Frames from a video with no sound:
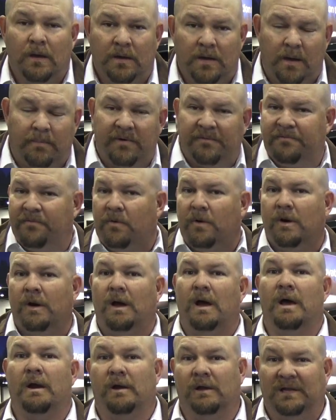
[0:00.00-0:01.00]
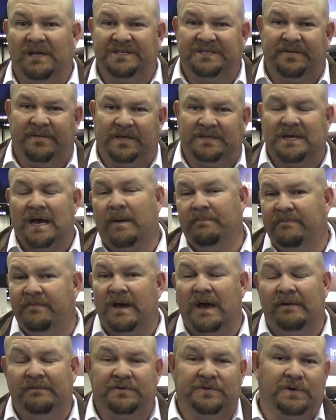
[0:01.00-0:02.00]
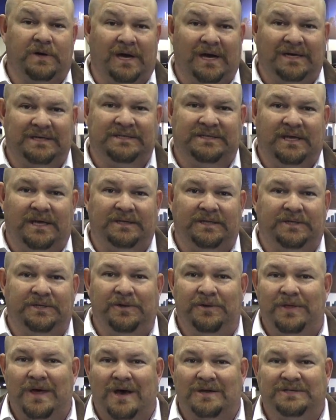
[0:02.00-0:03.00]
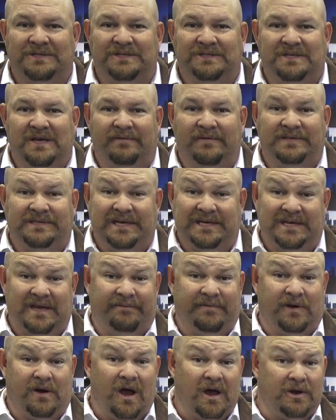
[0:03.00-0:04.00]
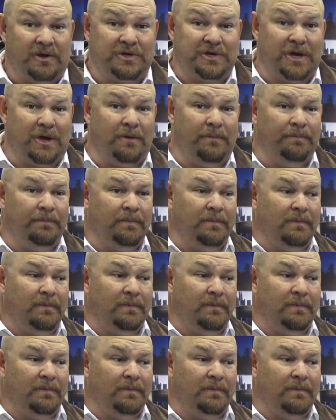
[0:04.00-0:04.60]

Number four on our list of the top five trucks at the 2017 Denver Auto Show,